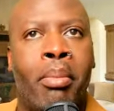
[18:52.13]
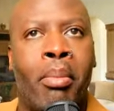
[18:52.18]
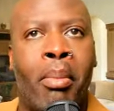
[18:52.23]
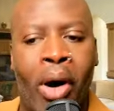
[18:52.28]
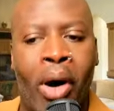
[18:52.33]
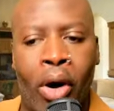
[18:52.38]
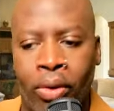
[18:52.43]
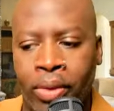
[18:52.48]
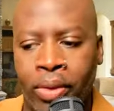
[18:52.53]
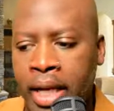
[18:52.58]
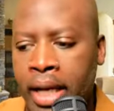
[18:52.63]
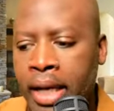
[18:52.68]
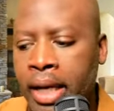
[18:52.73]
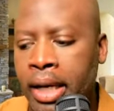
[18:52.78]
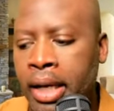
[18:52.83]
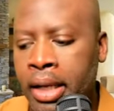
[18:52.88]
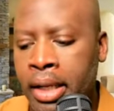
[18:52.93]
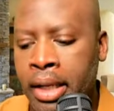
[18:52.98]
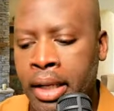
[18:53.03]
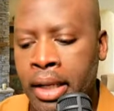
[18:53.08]
are
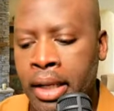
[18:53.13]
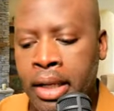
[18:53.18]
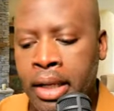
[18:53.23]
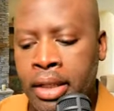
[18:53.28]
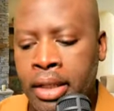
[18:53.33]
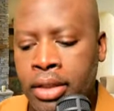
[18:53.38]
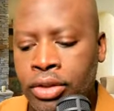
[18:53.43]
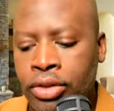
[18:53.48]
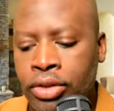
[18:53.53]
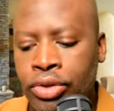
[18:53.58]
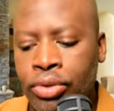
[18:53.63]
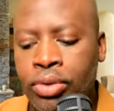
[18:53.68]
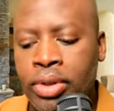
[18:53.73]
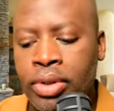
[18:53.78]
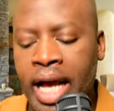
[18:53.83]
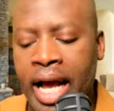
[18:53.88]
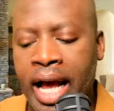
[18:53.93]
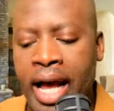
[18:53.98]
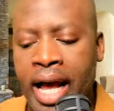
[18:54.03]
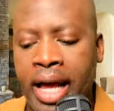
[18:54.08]
definitely,
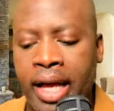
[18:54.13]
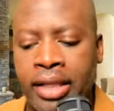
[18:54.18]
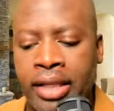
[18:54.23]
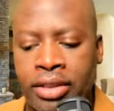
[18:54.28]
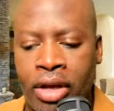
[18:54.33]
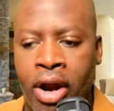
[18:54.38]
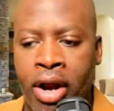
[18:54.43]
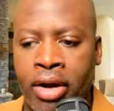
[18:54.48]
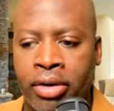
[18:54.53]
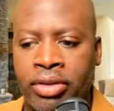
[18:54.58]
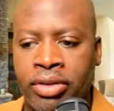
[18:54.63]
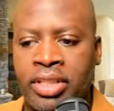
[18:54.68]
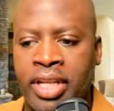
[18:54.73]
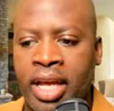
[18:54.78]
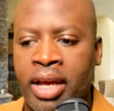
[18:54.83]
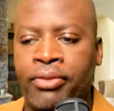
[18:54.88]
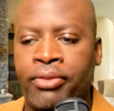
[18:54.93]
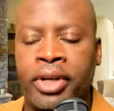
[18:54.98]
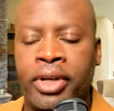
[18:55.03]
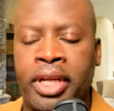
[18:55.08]
I'm going to say,
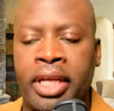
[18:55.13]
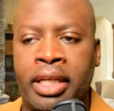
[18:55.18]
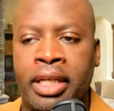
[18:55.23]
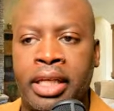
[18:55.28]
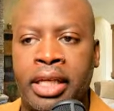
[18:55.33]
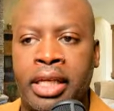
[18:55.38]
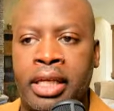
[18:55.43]
wholly